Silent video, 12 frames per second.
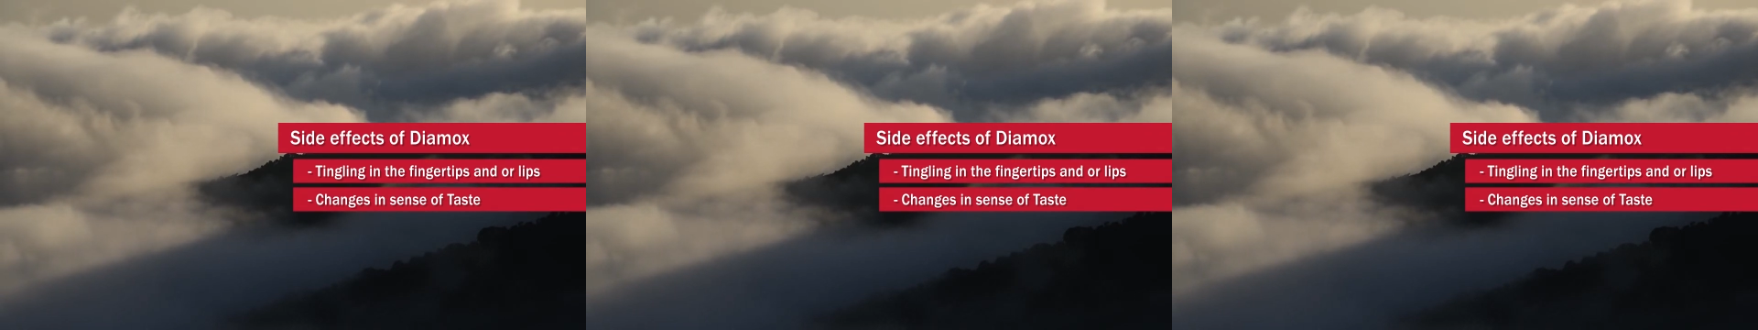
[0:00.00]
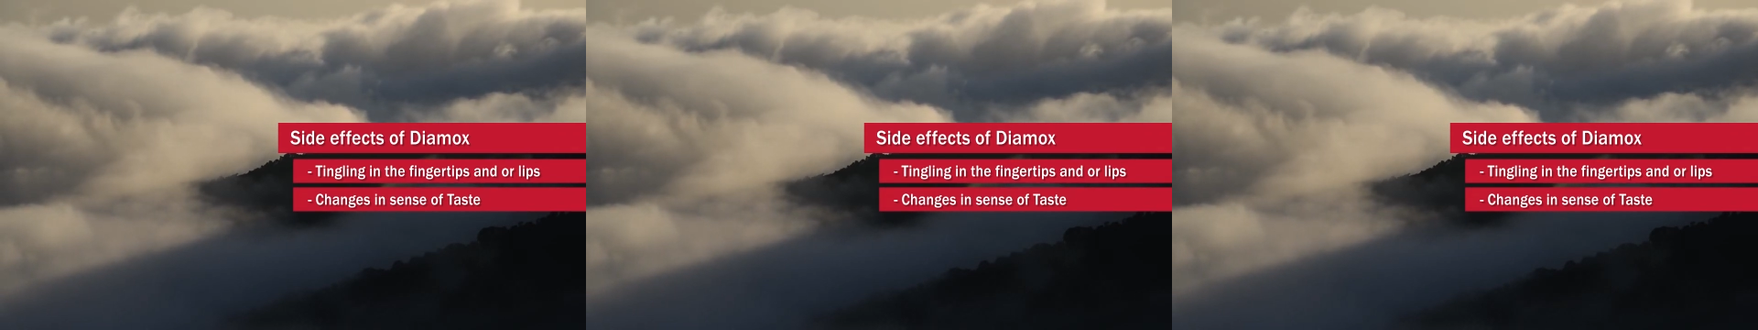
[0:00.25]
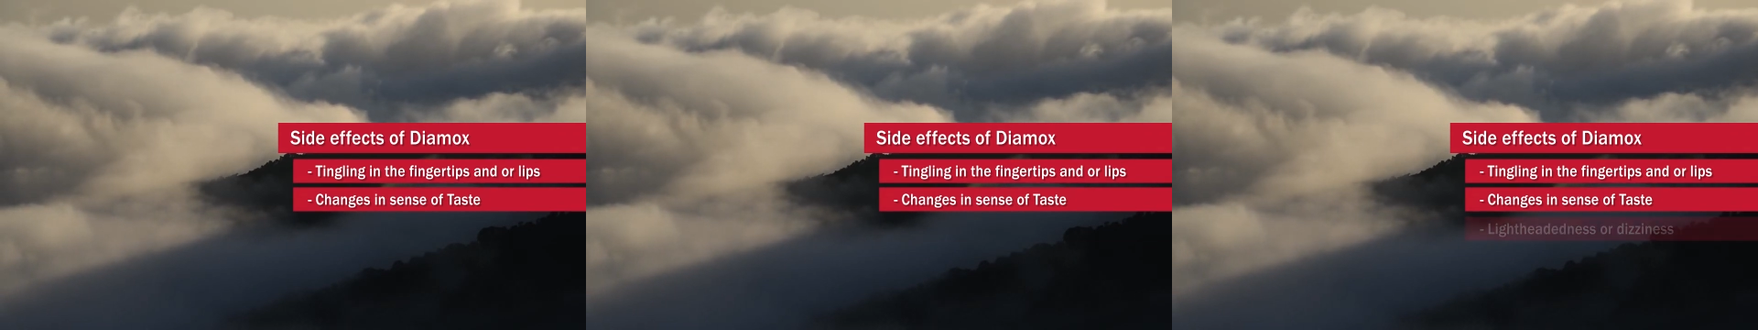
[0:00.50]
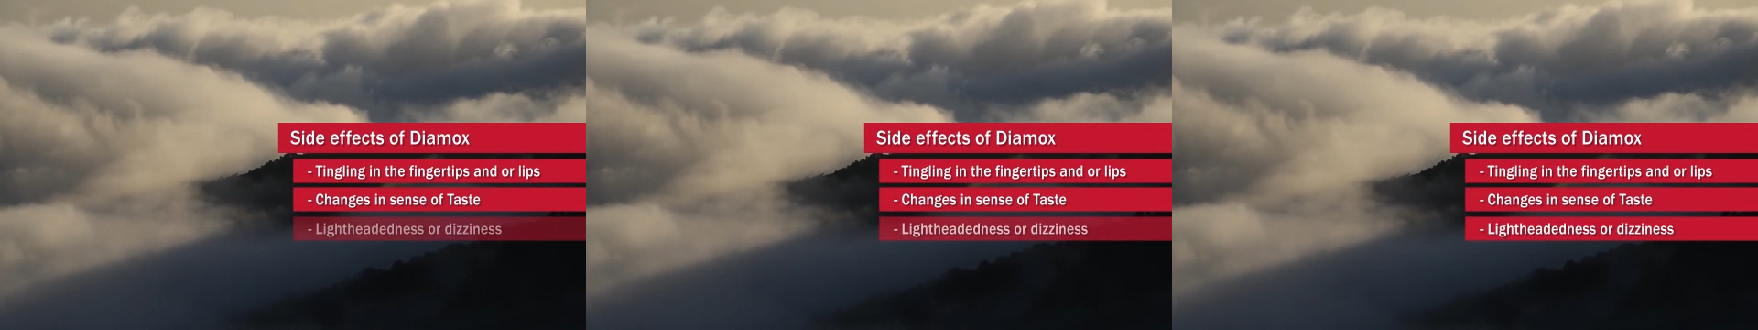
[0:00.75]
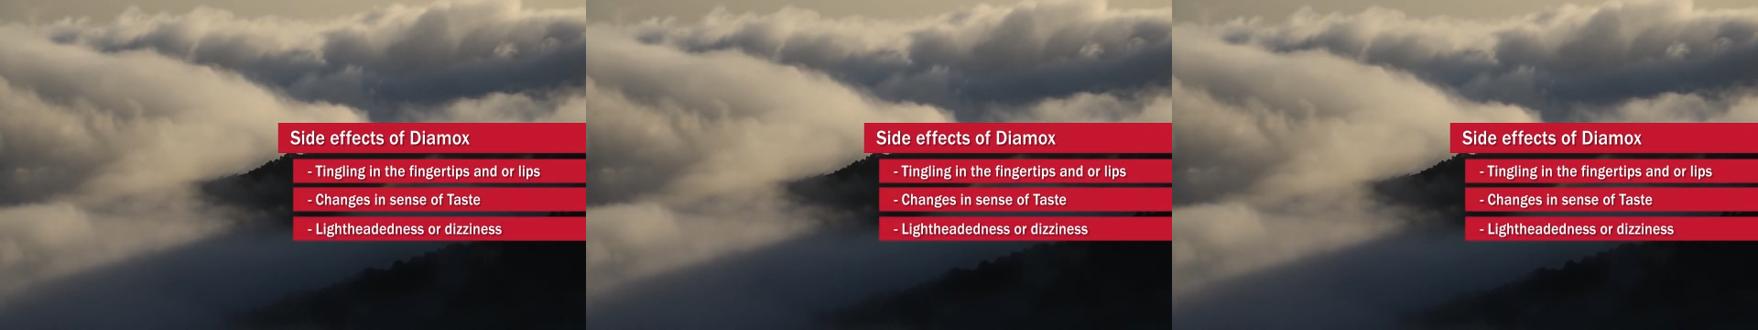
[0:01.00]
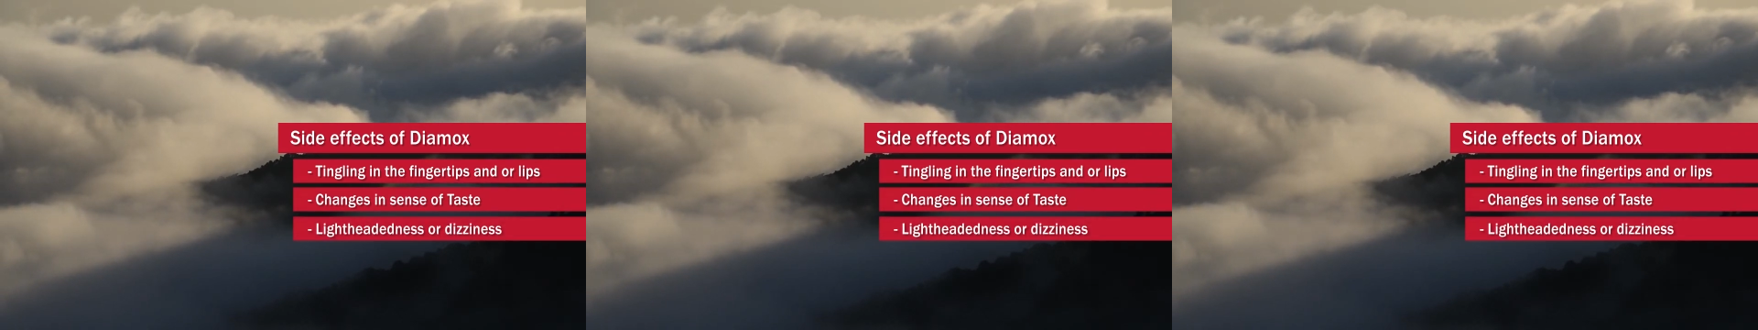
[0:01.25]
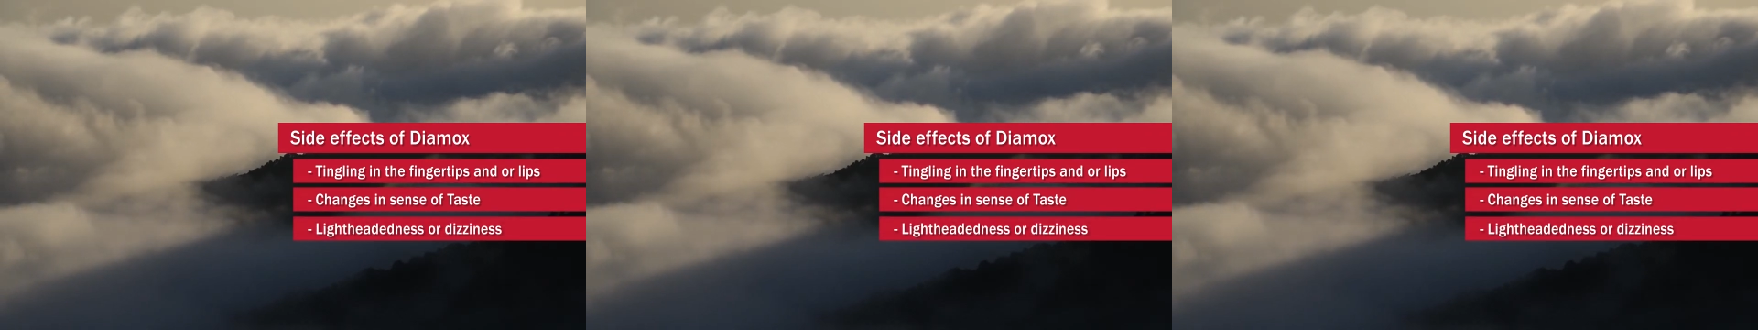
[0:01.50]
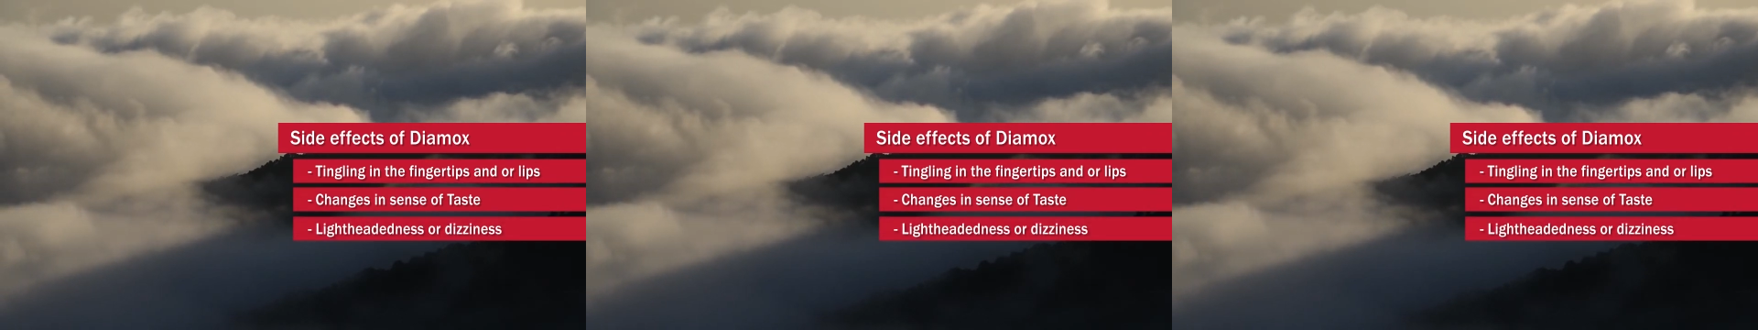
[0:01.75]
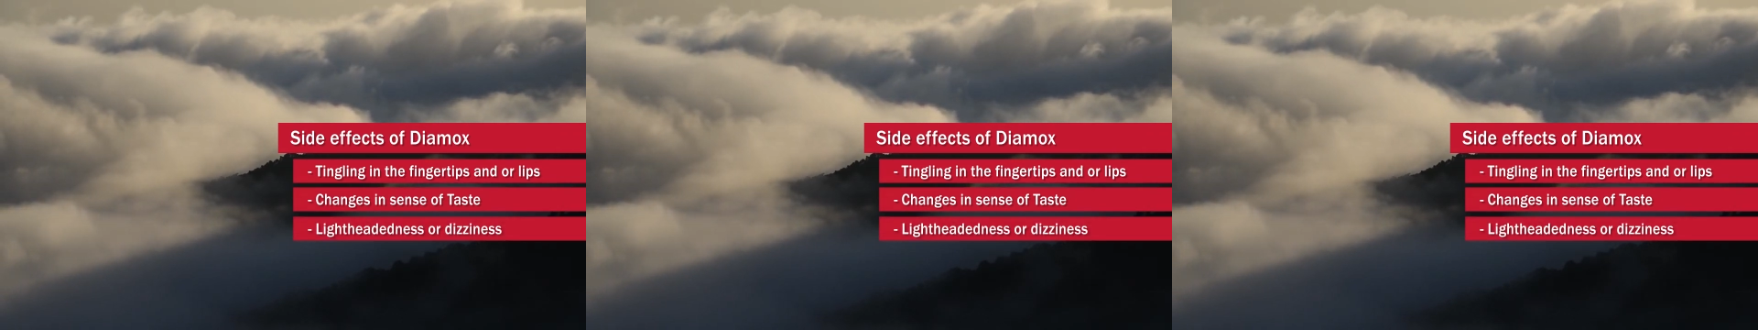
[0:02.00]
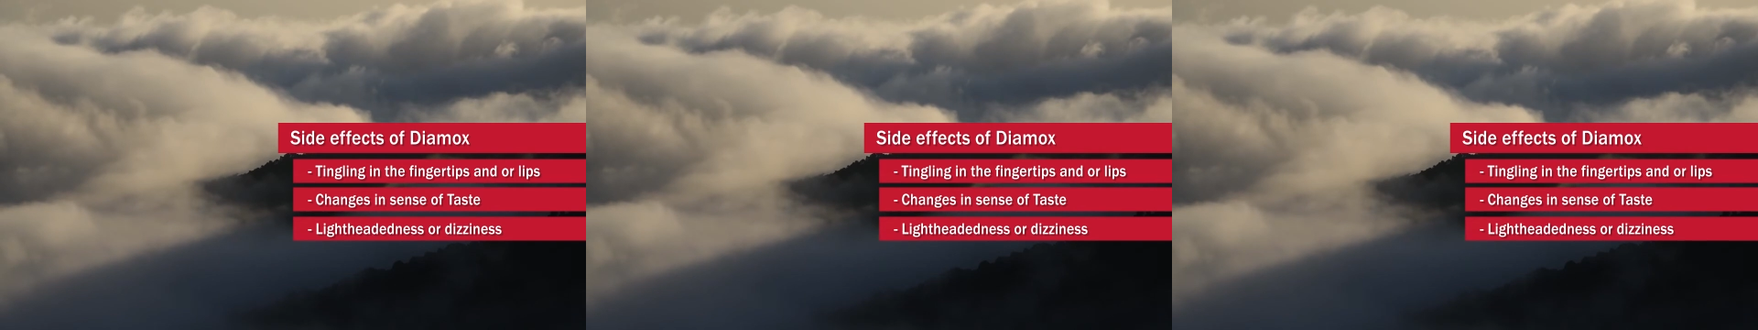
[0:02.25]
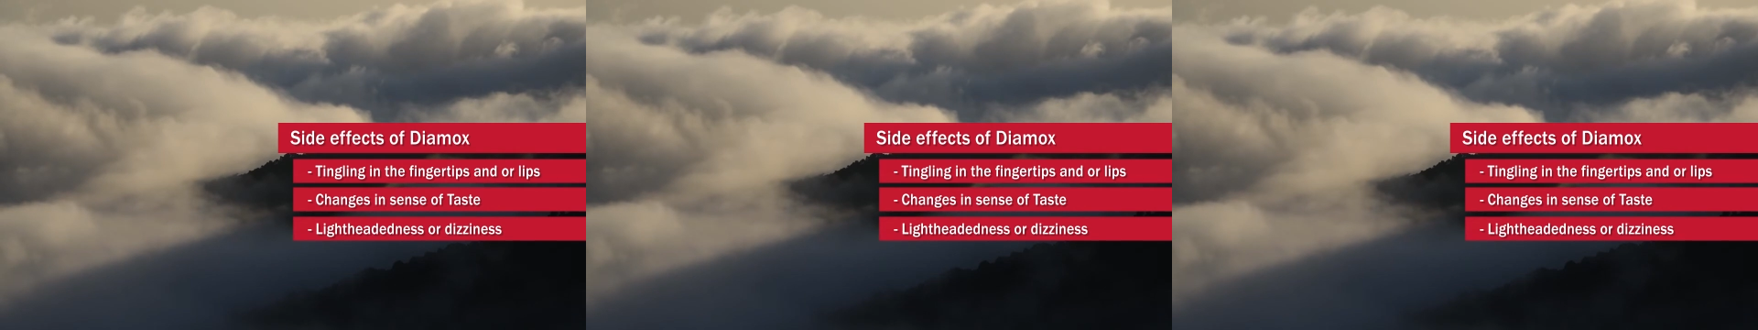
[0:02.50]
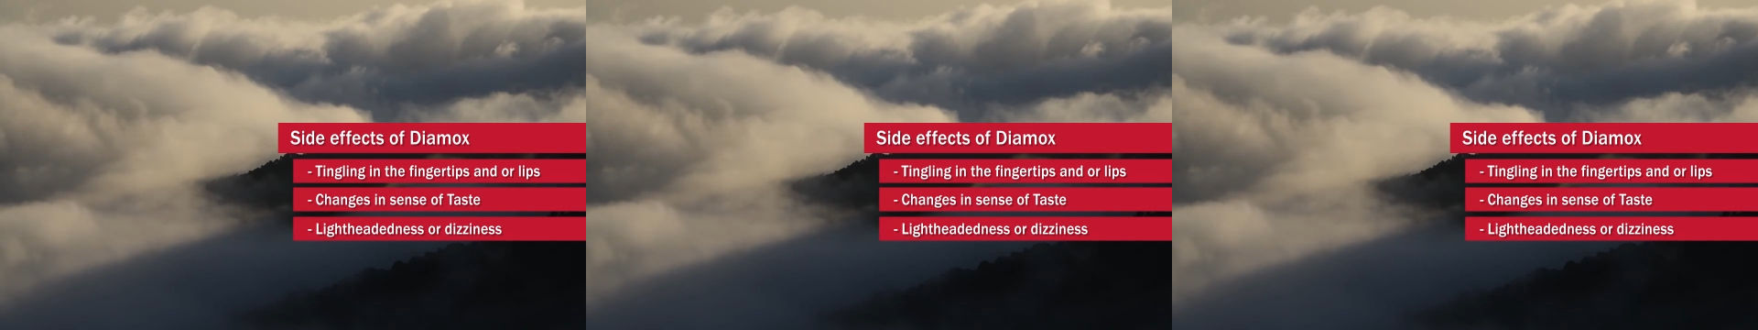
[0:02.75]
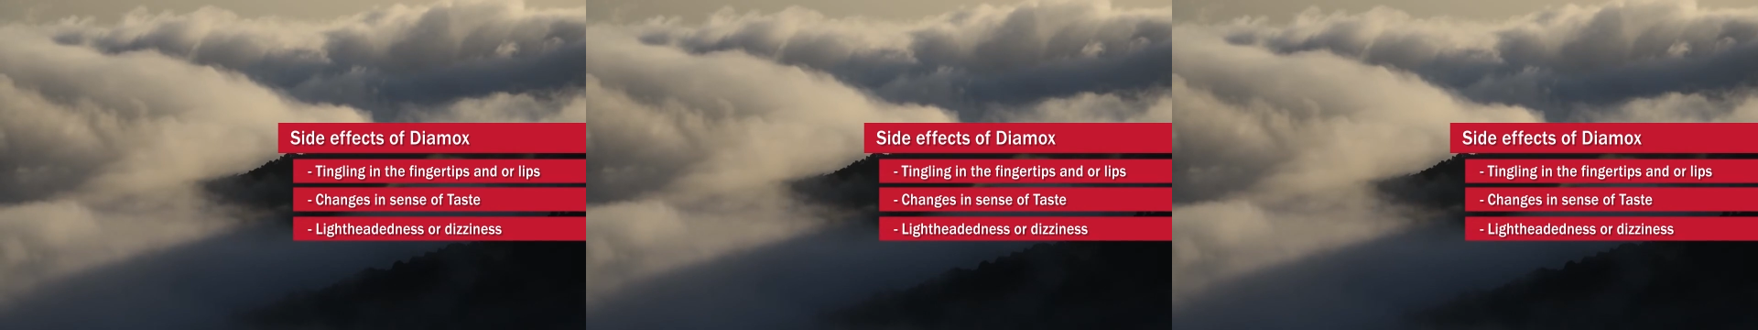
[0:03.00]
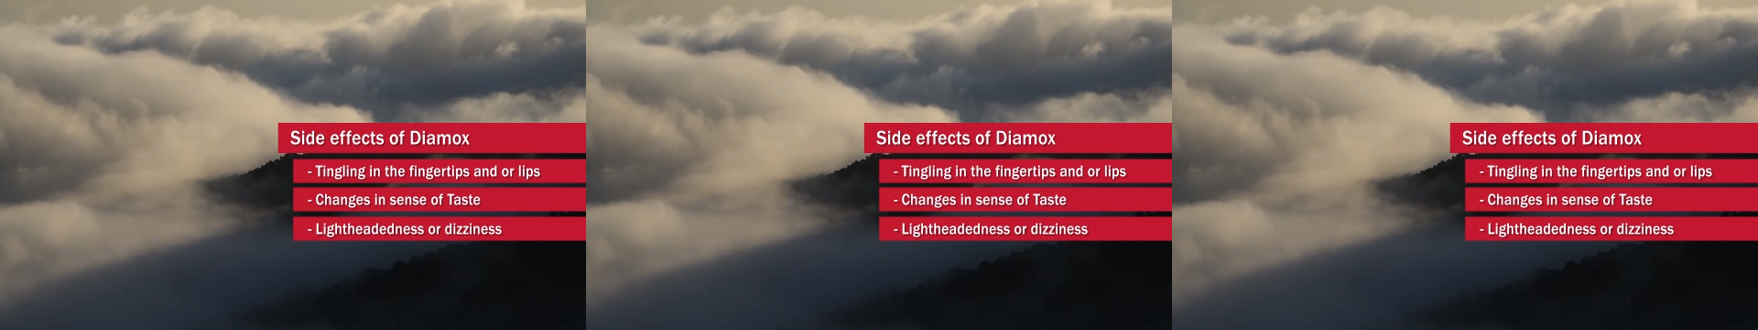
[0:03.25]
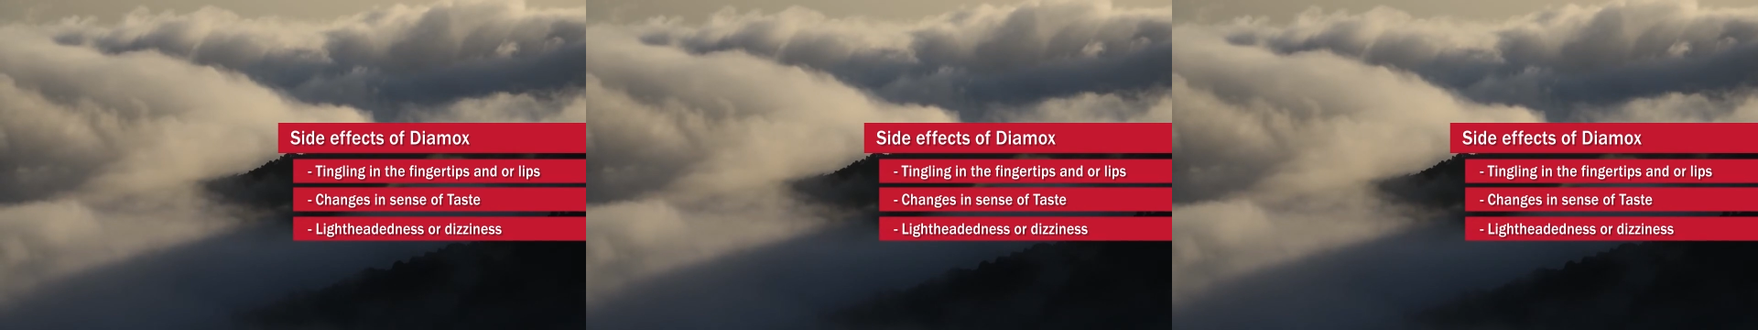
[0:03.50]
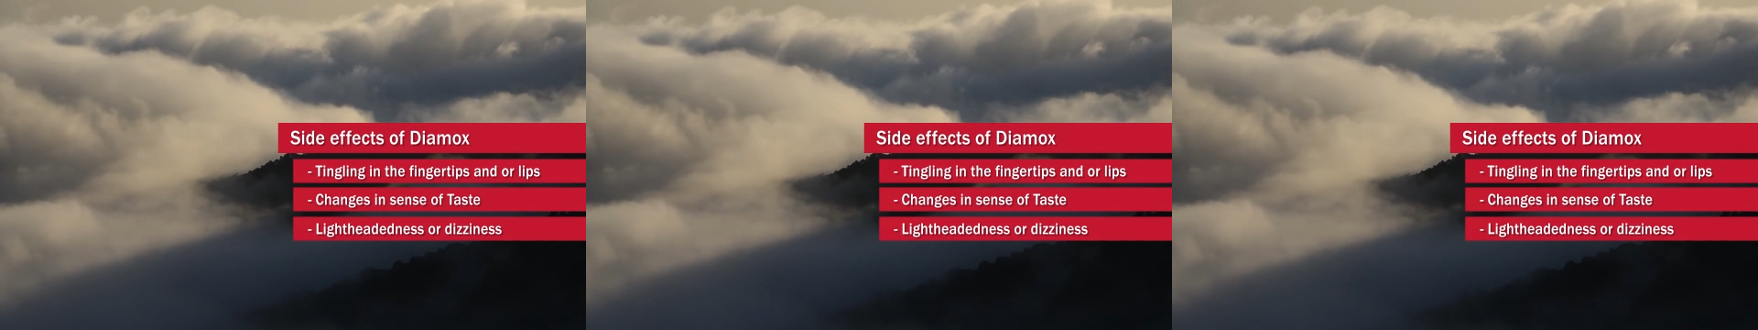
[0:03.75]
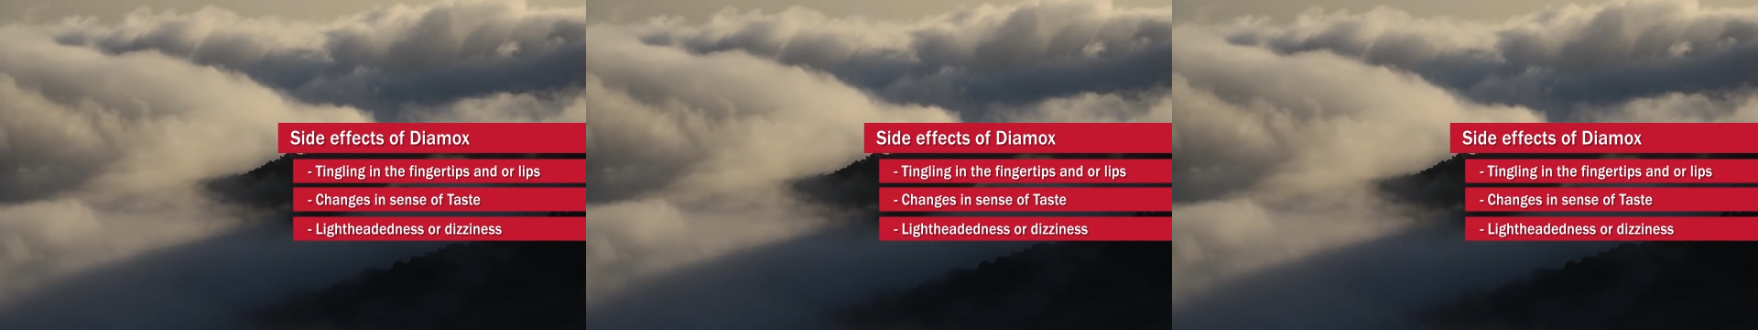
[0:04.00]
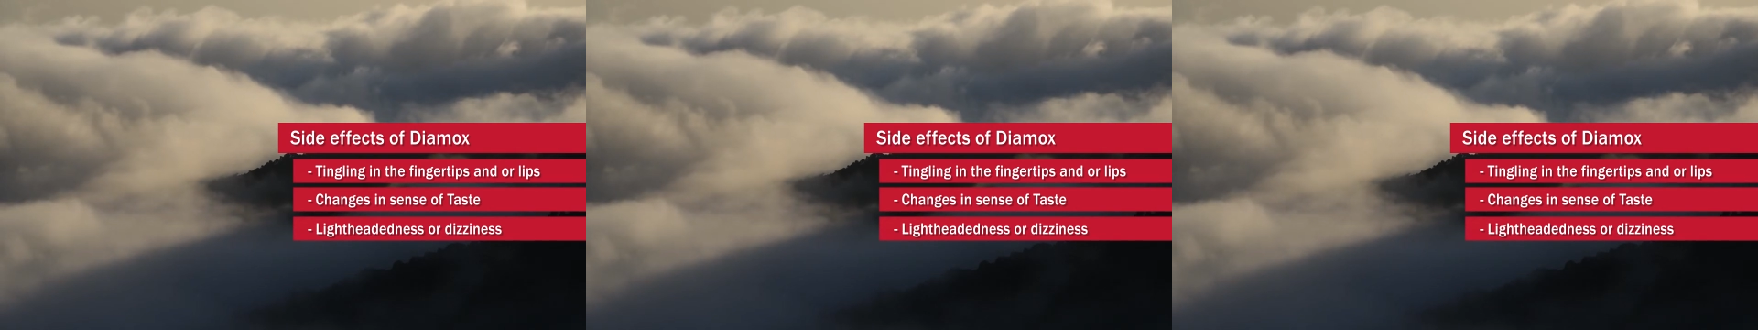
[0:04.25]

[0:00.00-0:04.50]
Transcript: [unreadable: no face in view]